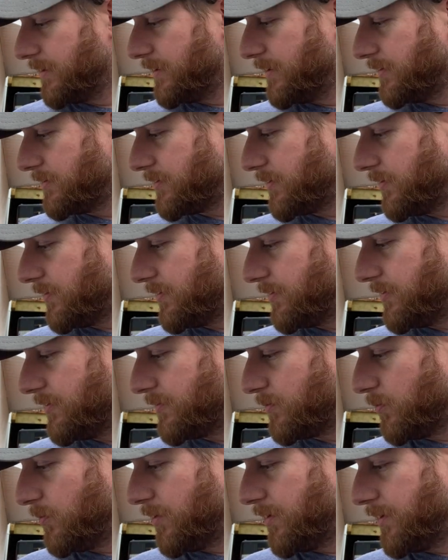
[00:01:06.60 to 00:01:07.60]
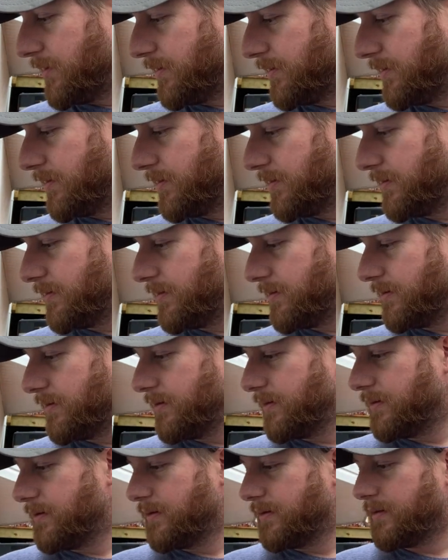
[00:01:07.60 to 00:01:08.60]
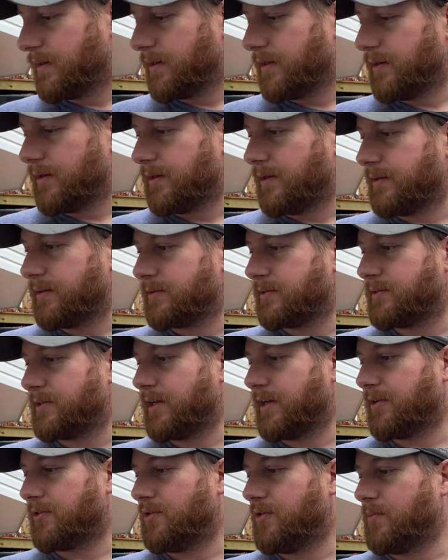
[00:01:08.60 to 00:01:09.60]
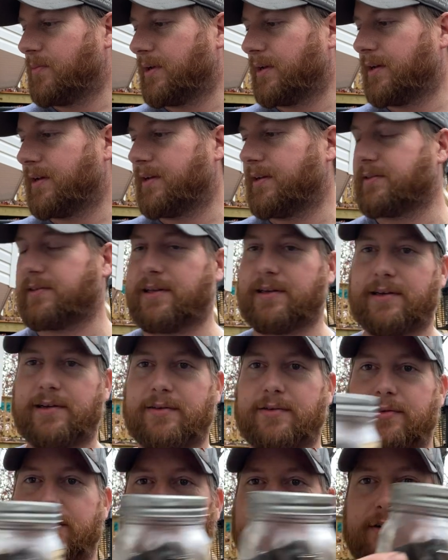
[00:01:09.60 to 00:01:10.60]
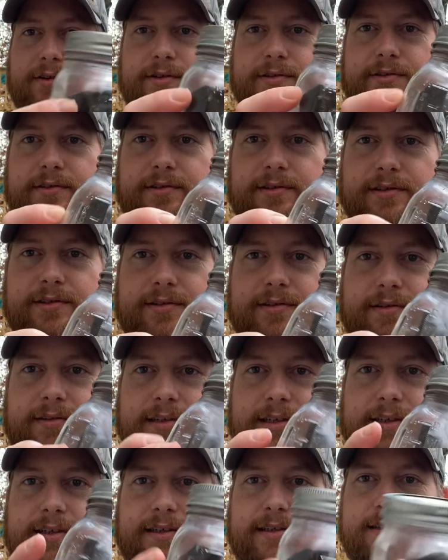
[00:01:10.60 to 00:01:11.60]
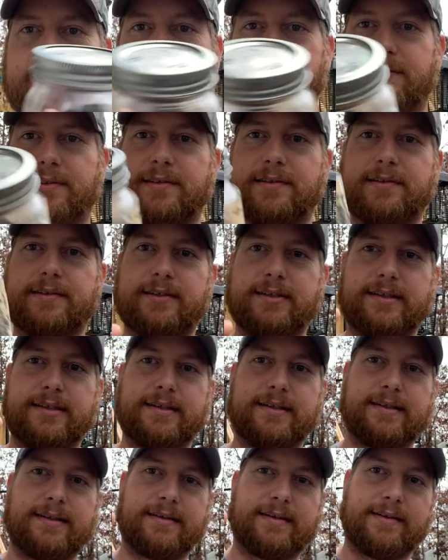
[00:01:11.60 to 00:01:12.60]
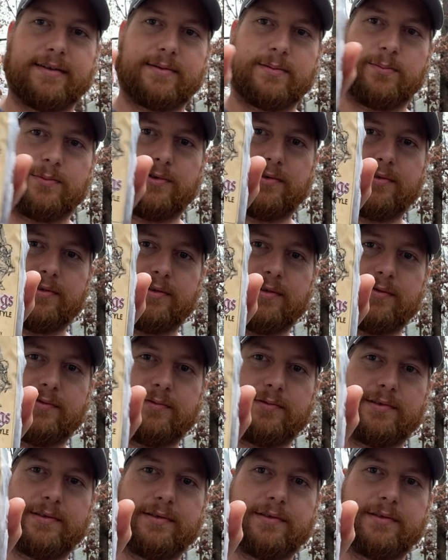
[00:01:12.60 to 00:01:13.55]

So this is one that, uh, see how humid it is out here? The jar is already starting to kind of get some weird stuff on it.